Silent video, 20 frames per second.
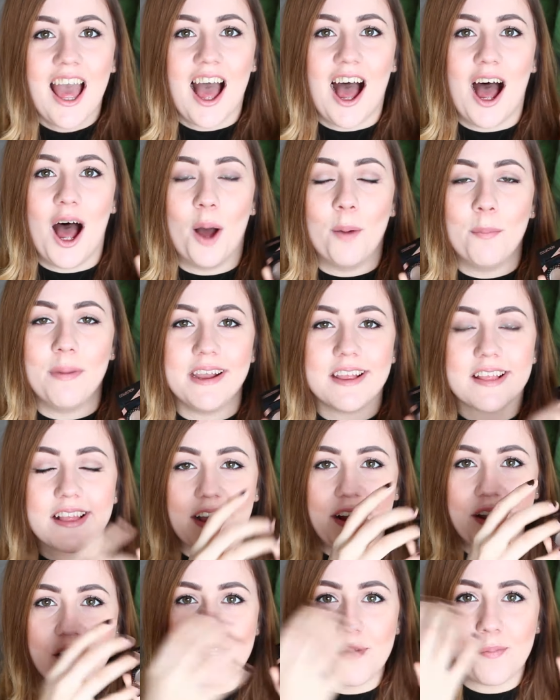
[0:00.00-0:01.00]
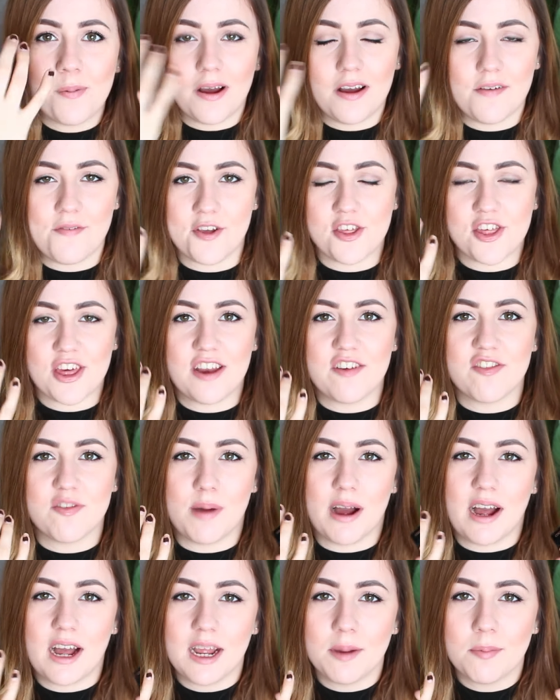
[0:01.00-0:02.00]
It's kind of the perfect shade for
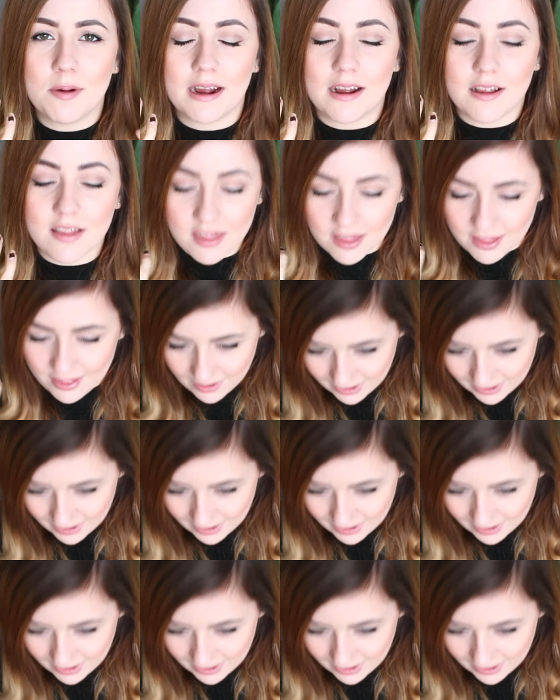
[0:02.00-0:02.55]
my eyebrows because